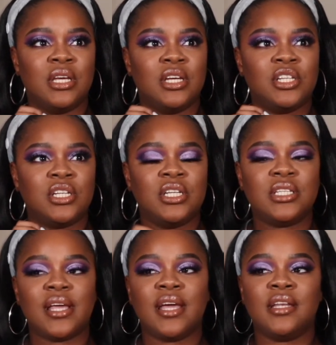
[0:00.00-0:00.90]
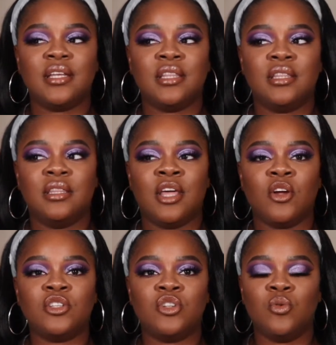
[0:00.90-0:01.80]
She said
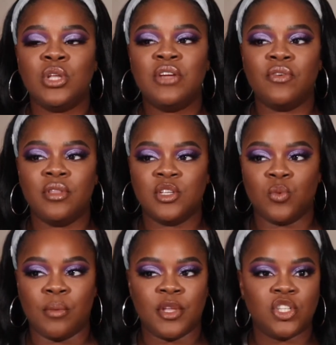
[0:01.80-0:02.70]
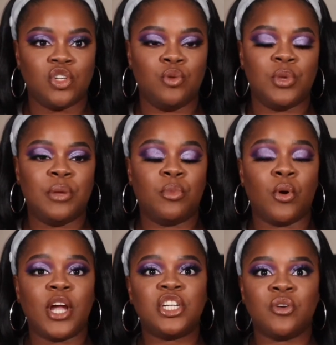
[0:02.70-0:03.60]
there's no need for these women to be
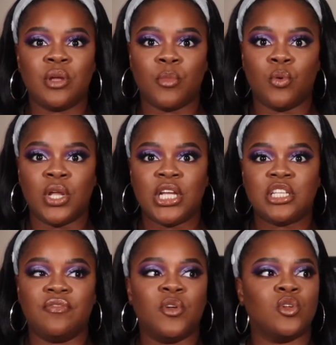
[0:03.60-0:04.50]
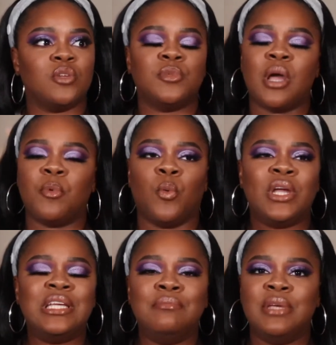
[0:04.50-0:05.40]
pressuring Monique to feel some type of way
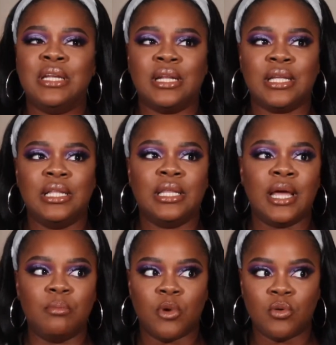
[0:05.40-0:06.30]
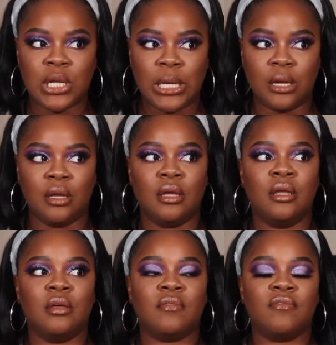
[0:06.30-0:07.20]
immediately. Let Monique
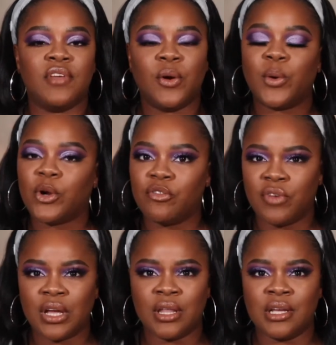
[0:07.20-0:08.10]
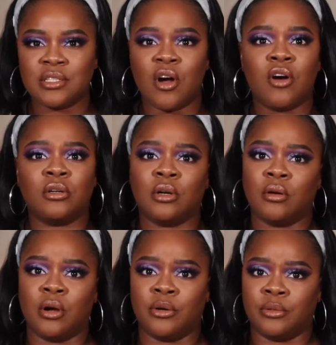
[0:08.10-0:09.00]
feel her feelings on
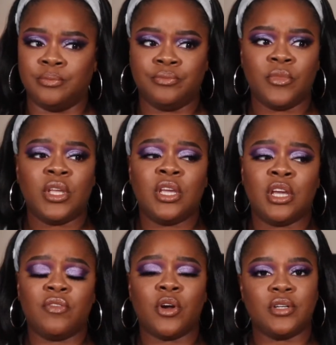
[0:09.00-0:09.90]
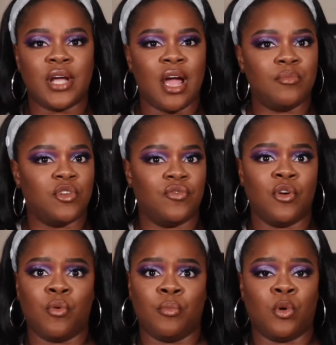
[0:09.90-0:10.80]
her own. Give her time to
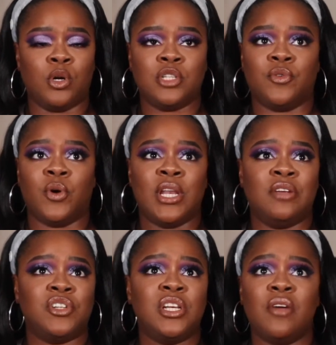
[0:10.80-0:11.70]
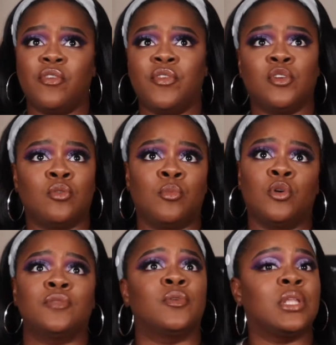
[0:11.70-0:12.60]
feel remorseful. And if she never feels
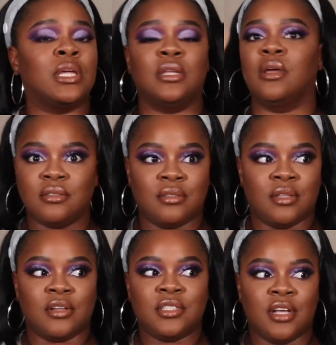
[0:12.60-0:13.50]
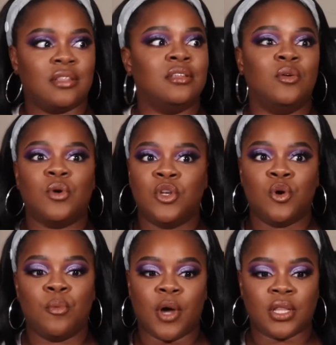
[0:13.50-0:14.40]
remorseful, then there's nothing you can
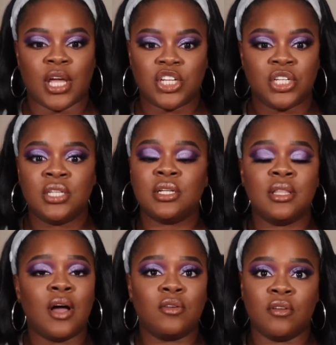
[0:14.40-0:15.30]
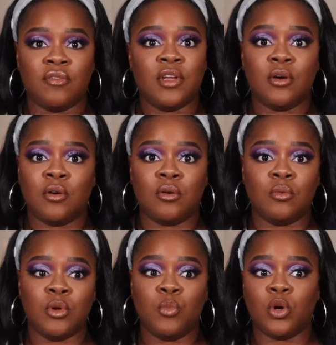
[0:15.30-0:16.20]
do about that. She's allowed to feel
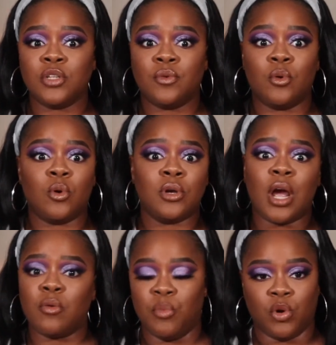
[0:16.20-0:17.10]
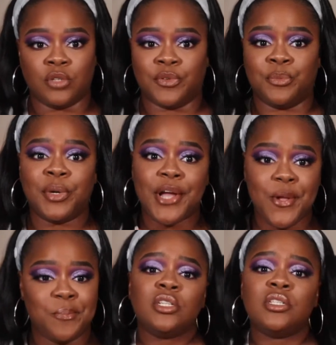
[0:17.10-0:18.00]
remorseful or not remorseful.
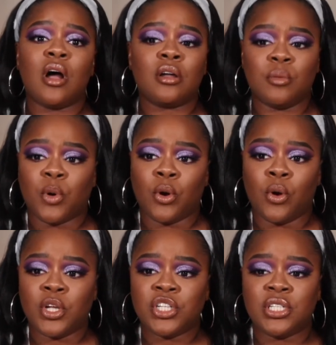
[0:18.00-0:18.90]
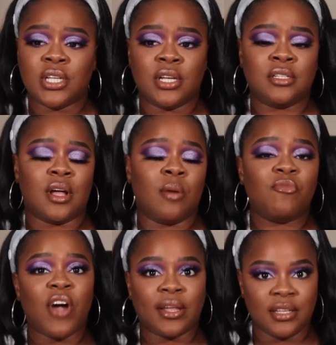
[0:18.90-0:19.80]
But she's talking to Pearl and she says, I'm
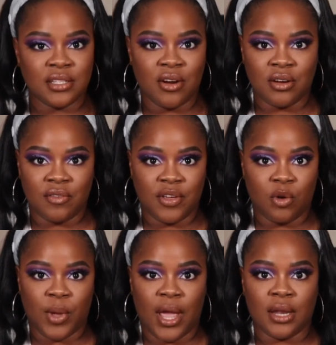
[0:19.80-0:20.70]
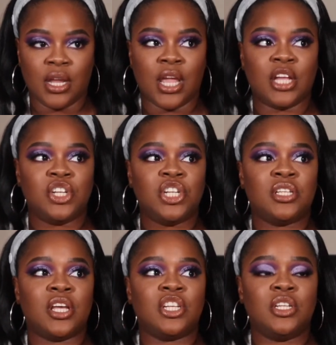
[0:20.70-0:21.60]
finally starting to feel bad. And she
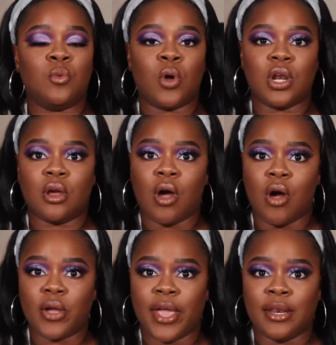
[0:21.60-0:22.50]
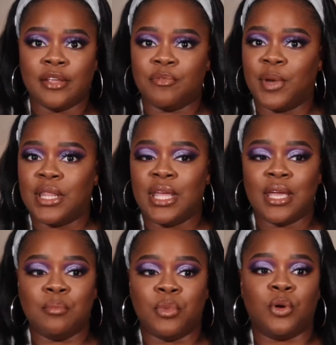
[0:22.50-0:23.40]
said she wanted to call Candiace, but
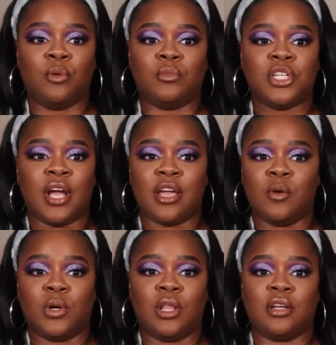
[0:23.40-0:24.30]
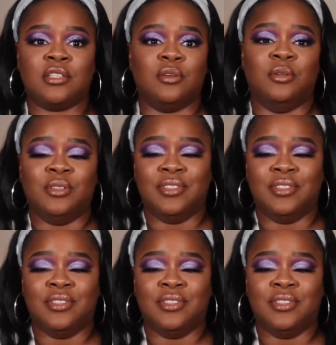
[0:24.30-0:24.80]
then boom, she got hit with a lawsuit.